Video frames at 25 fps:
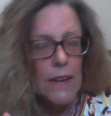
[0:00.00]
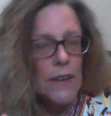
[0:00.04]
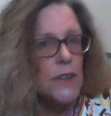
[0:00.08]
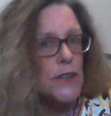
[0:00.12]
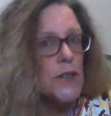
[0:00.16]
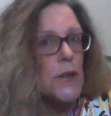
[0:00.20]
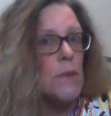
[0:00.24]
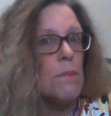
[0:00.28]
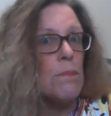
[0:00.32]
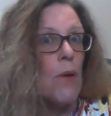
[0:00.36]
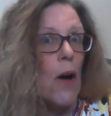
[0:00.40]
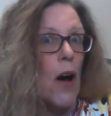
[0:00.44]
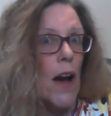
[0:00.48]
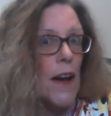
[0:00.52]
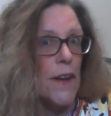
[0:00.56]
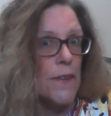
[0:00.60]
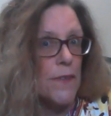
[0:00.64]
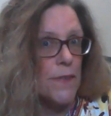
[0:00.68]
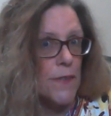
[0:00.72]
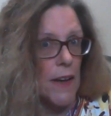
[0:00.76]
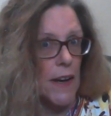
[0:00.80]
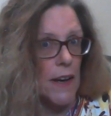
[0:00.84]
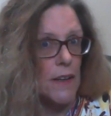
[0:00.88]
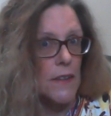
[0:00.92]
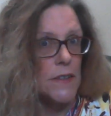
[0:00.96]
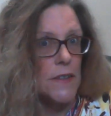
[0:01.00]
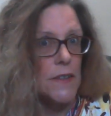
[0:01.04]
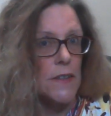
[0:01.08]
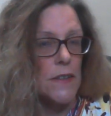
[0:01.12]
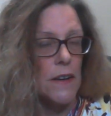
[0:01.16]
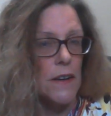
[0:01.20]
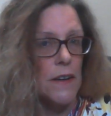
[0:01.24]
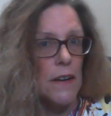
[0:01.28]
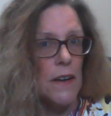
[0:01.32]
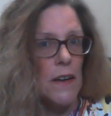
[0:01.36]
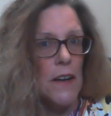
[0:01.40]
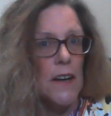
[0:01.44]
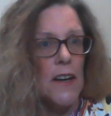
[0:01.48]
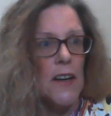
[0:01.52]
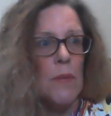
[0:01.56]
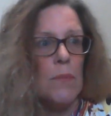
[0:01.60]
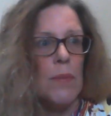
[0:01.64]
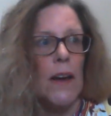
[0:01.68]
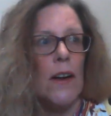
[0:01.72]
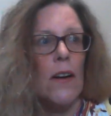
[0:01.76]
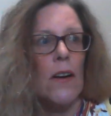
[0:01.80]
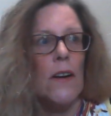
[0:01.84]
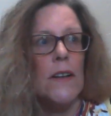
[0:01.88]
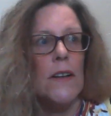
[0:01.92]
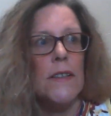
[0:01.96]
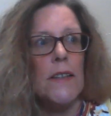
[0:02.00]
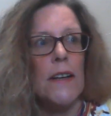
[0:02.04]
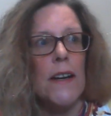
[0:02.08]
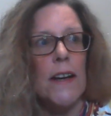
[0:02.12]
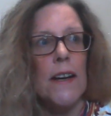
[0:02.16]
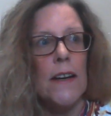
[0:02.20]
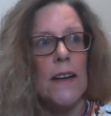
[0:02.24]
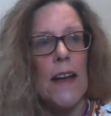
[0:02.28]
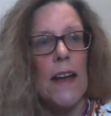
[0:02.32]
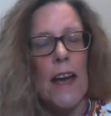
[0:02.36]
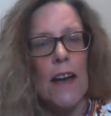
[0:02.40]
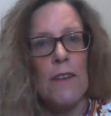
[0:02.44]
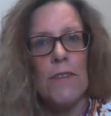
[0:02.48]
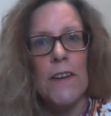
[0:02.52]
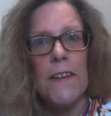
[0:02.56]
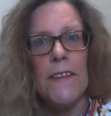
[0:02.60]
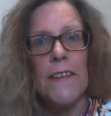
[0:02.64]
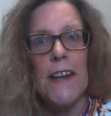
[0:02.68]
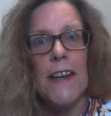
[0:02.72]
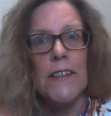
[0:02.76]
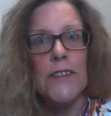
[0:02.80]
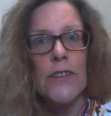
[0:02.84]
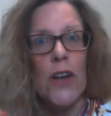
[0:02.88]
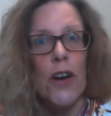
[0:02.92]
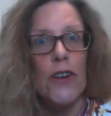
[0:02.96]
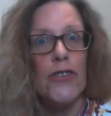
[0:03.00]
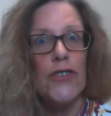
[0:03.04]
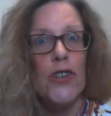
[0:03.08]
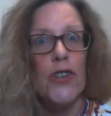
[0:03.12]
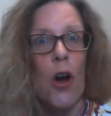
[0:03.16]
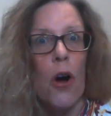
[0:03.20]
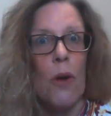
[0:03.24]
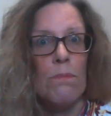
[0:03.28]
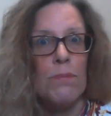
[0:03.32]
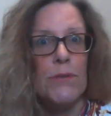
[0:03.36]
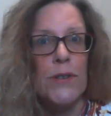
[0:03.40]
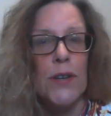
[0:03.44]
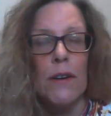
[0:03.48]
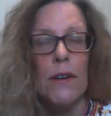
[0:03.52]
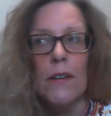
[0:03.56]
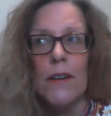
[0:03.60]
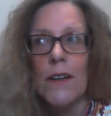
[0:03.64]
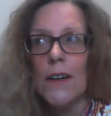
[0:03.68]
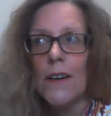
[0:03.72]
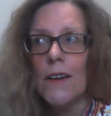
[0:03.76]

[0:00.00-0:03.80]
to buy things. Because in heaven, there's no shops.